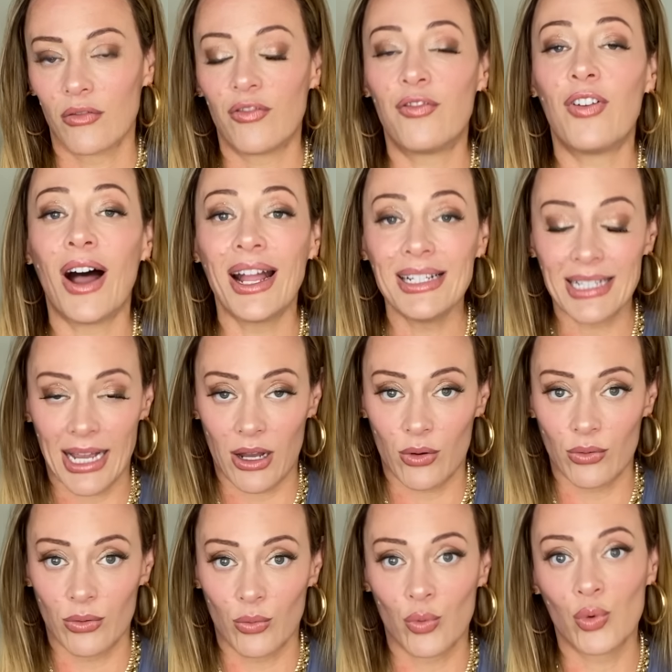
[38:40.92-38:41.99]
find
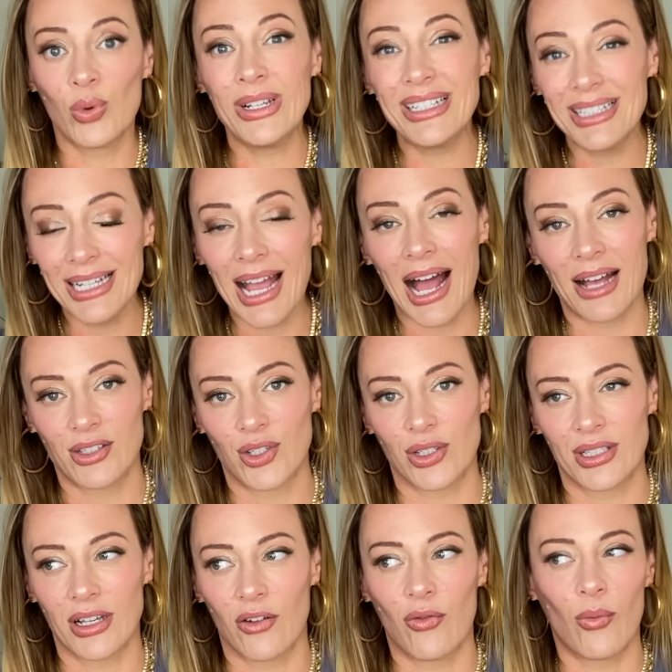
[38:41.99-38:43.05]
out, really ask
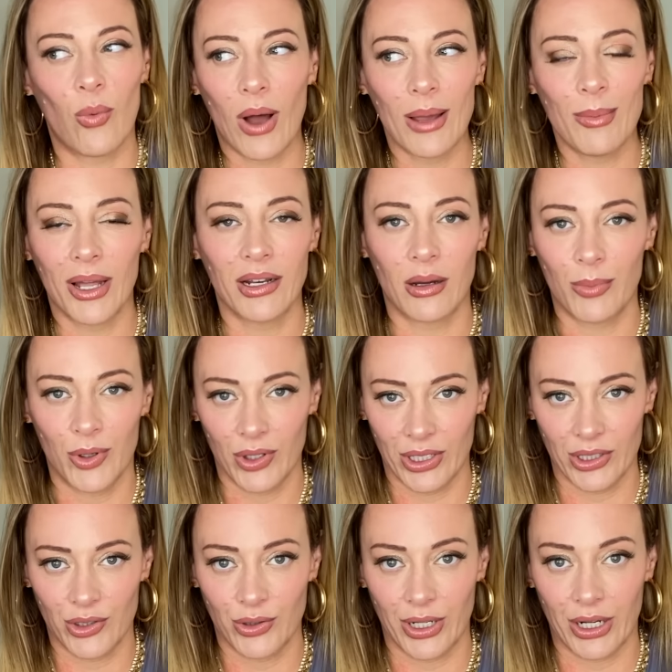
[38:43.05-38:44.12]
yourself, why am I not pulling
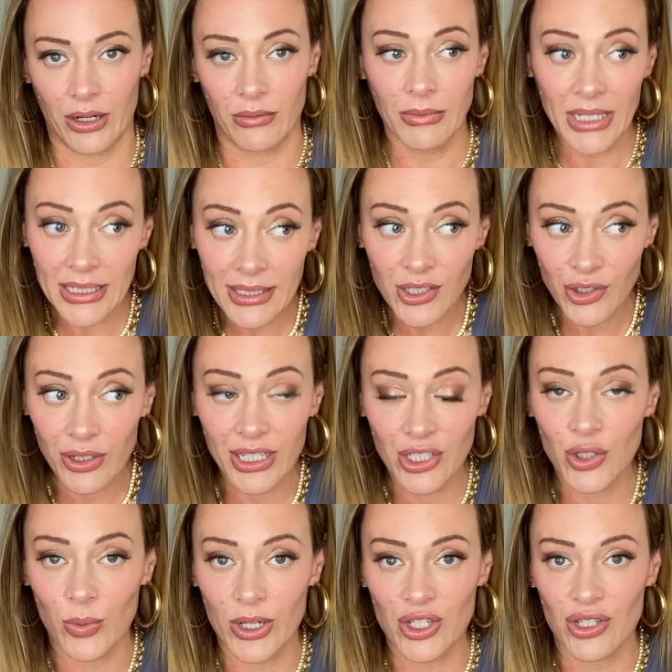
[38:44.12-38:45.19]
the trigger? Is it your
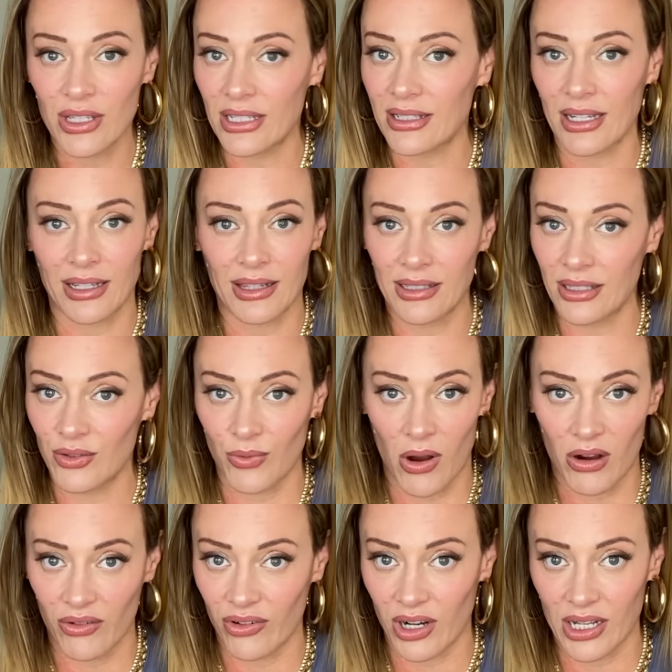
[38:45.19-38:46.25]
intuition that's like, this is
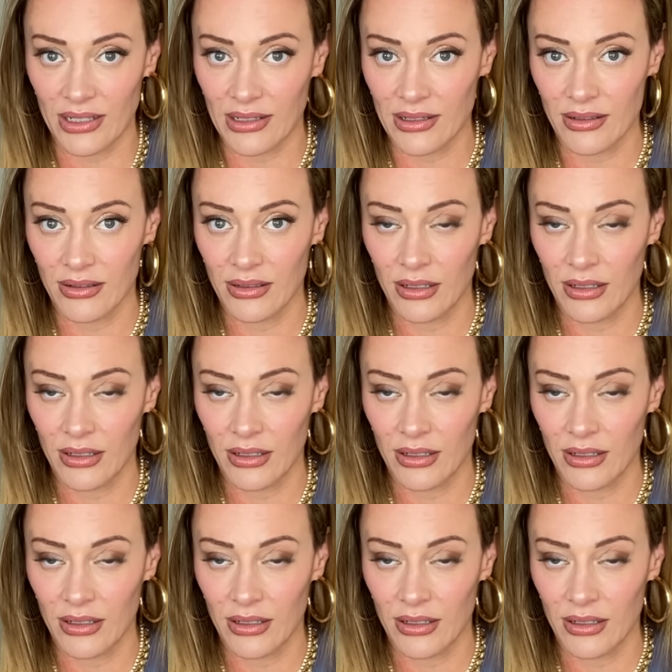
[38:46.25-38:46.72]
wrong for us?